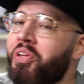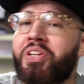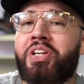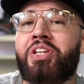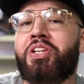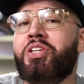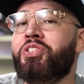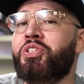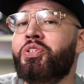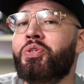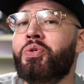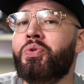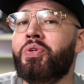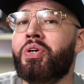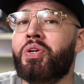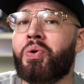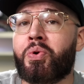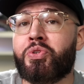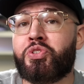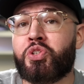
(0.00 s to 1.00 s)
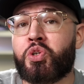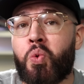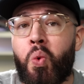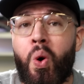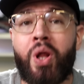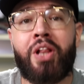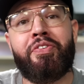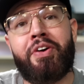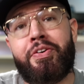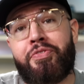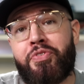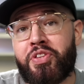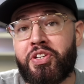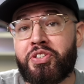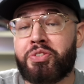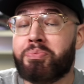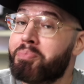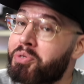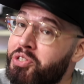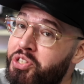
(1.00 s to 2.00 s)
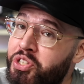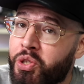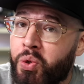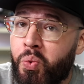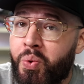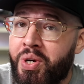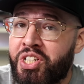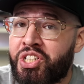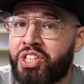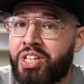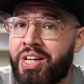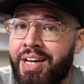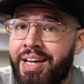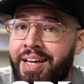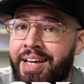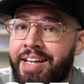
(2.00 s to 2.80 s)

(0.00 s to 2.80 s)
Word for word: you need to do in order to qualify for this Mystic Witch